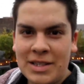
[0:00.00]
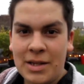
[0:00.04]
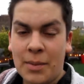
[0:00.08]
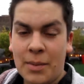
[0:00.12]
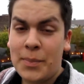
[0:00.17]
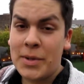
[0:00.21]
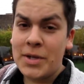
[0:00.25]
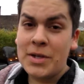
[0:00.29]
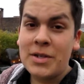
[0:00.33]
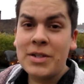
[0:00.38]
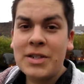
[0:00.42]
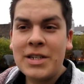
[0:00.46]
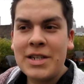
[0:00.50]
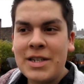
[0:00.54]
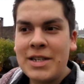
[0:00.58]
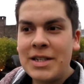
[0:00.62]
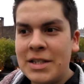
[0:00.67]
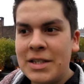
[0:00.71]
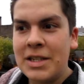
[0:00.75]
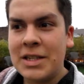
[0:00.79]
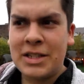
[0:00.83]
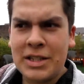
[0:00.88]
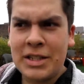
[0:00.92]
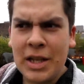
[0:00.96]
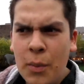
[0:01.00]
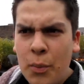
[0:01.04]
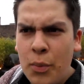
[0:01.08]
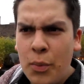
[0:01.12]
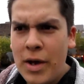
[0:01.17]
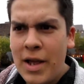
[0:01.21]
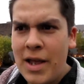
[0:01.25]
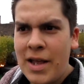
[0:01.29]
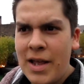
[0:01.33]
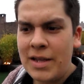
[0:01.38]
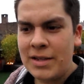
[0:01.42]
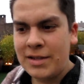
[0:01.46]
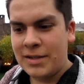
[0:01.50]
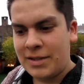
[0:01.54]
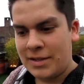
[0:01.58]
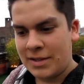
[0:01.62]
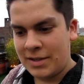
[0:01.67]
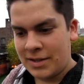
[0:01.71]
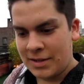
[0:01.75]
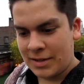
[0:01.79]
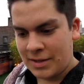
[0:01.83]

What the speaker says: the buildings, the subways,